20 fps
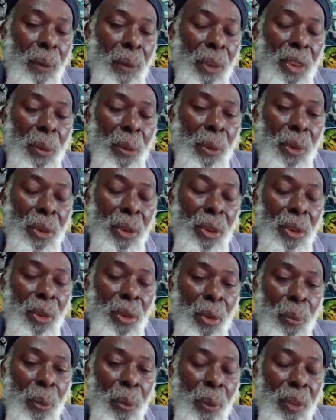What is about
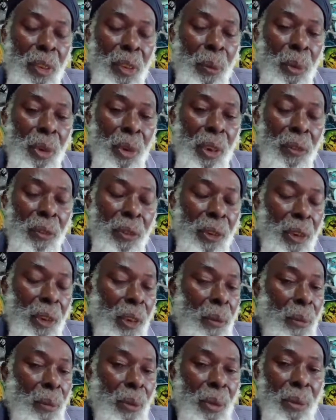Ethiopia? What is about Africa?
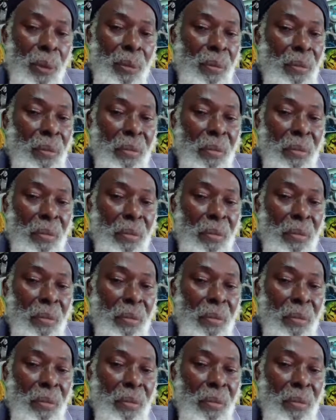You know,